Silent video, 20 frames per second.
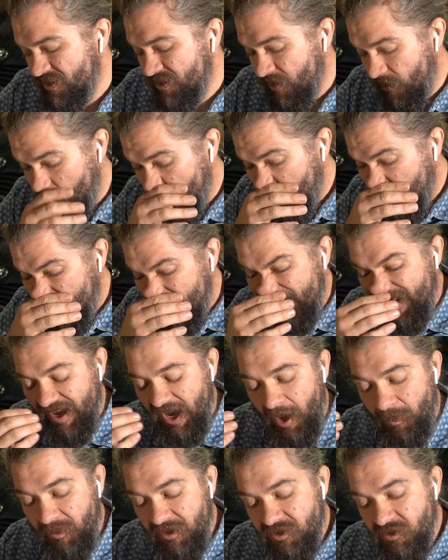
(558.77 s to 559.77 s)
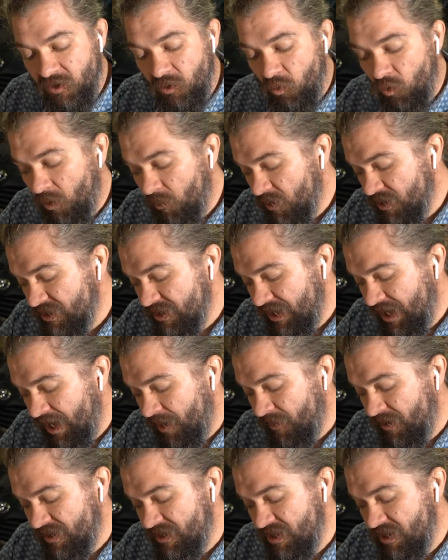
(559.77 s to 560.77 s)
So I'm going to do it one more
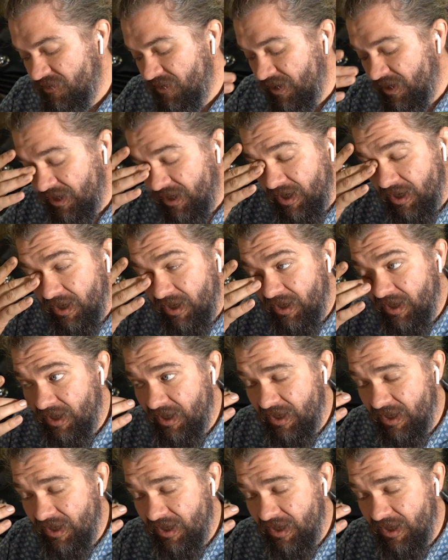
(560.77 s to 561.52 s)
time and see if I can get